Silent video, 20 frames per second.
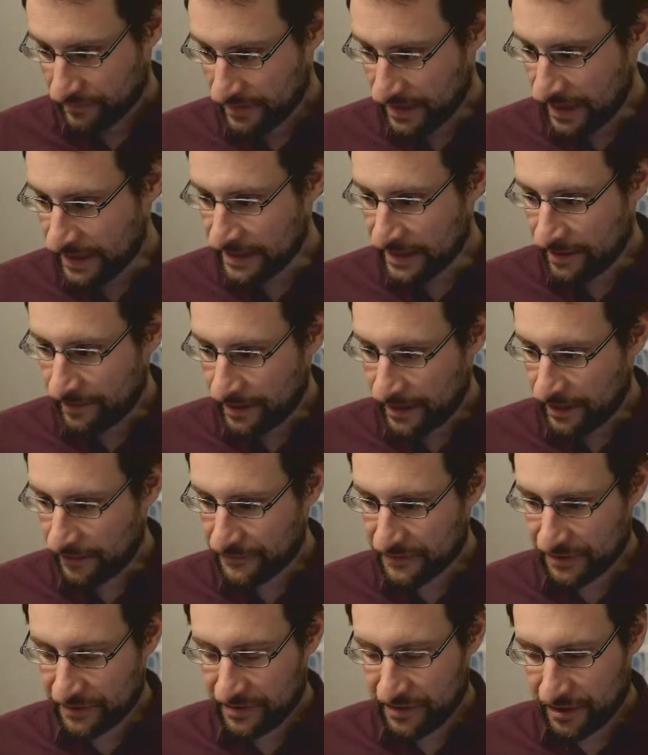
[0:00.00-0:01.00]
Oh yeah, I have
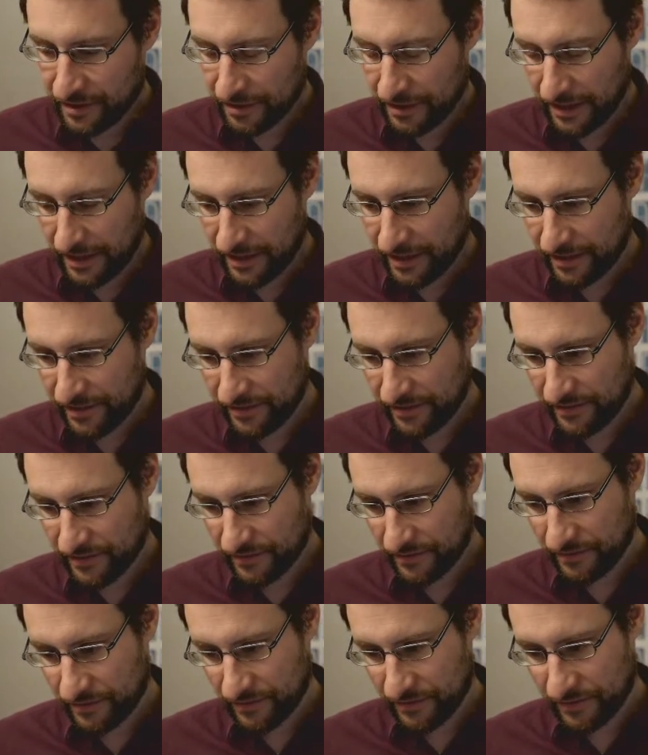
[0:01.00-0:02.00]
that here, and
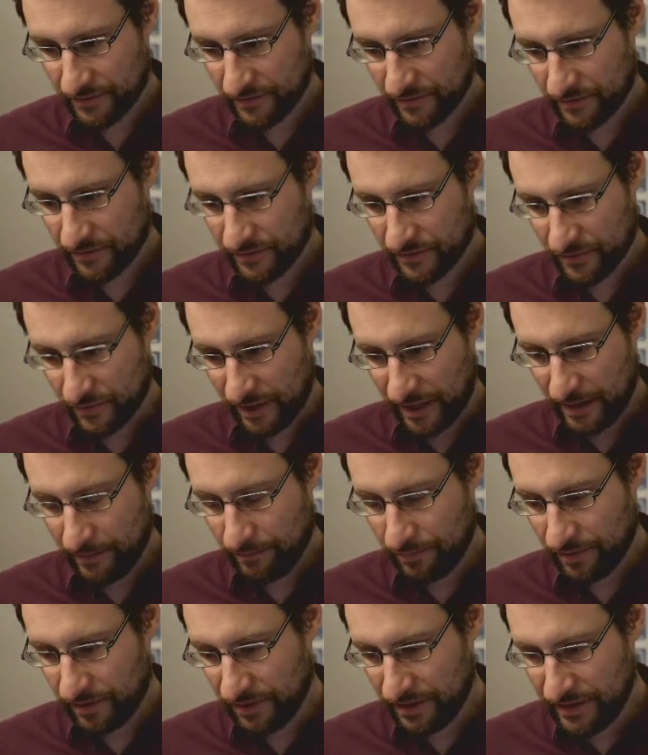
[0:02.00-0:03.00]
so I
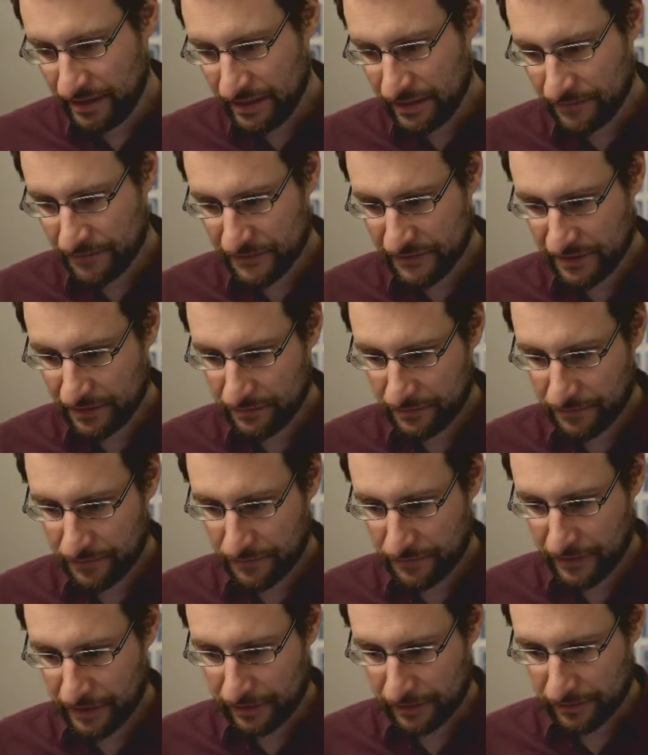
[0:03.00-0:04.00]
believe that
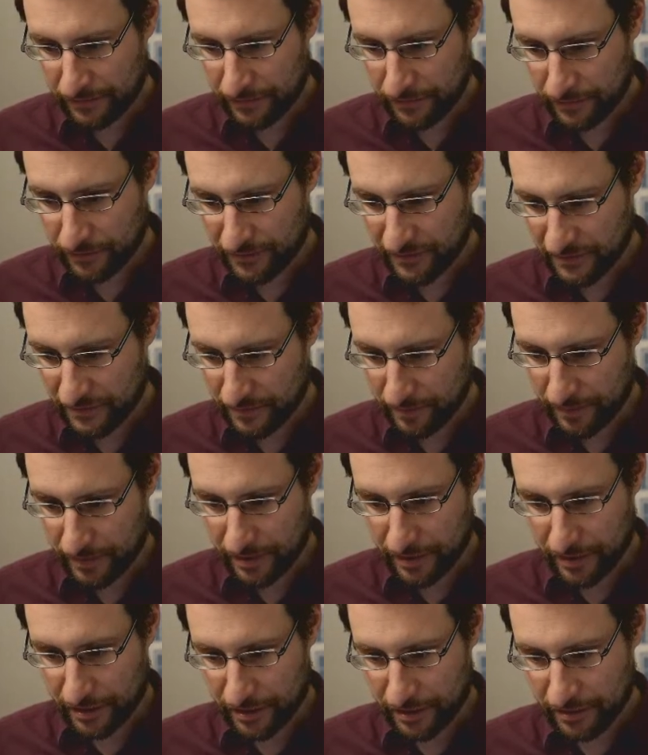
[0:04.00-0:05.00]
failed for
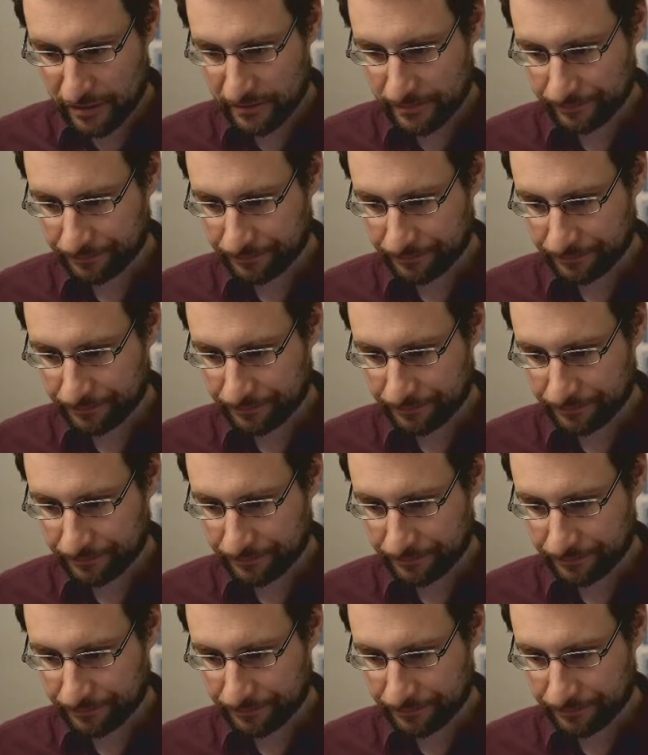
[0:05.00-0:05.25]
Spark.